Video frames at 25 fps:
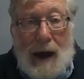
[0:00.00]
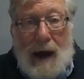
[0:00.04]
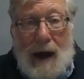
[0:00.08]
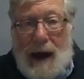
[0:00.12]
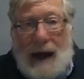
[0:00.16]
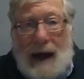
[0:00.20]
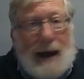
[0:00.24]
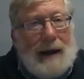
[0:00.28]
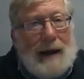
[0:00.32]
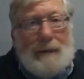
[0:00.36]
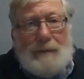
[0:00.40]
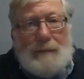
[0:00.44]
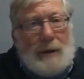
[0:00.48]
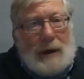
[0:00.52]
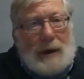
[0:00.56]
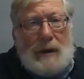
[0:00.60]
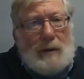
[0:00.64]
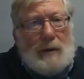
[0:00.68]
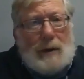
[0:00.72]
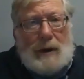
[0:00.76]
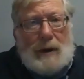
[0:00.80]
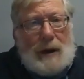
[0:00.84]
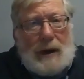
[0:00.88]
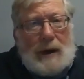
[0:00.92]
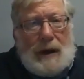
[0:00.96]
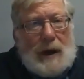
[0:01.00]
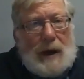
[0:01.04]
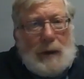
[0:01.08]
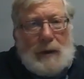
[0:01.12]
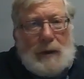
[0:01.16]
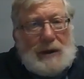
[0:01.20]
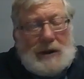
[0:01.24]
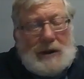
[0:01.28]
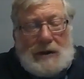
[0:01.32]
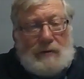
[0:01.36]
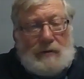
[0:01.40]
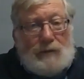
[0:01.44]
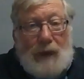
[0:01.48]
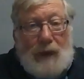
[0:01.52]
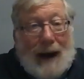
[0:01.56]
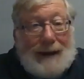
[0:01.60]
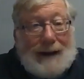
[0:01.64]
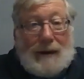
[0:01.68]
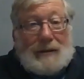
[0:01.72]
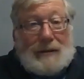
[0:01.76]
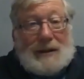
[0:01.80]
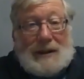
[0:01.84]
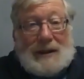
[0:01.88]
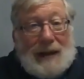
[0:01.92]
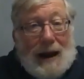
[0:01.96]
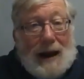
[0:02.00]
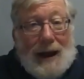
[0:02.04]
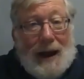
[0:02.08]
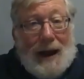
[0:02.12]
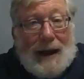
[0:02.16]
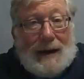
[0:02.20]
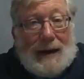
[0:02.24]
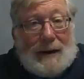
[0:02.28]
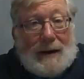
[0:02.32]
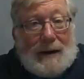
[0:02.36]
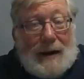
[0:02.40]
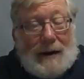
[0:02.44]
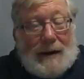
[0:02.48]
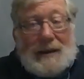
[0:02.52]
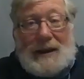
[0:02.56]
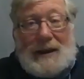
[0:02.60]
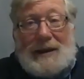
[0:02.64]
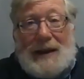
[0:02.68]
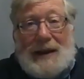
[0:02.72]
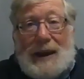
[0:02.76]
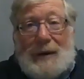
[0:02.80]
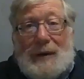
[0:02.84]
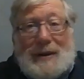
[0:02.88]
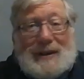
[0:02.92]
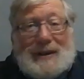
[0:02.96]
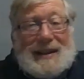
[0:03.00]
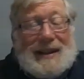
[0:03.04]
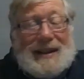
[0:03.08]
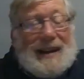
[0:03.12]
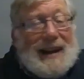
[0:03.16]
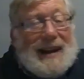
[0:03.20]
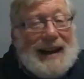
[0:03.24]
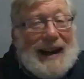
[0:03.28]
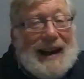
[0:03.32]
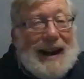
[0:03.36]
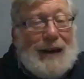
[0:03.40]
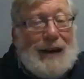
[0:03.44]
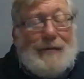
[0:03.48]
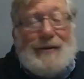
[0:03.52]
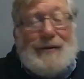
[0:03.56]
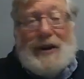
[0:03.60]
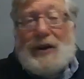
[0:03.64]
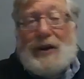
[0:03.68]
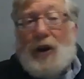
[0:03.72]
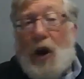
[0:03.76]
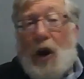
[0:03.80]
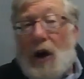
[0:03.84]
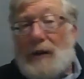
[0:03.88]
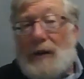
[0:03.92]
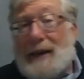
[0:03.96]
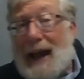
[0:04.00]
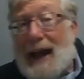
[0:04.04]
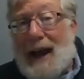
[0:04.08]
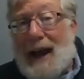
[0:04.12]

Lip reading: He was right outside. He was in an area called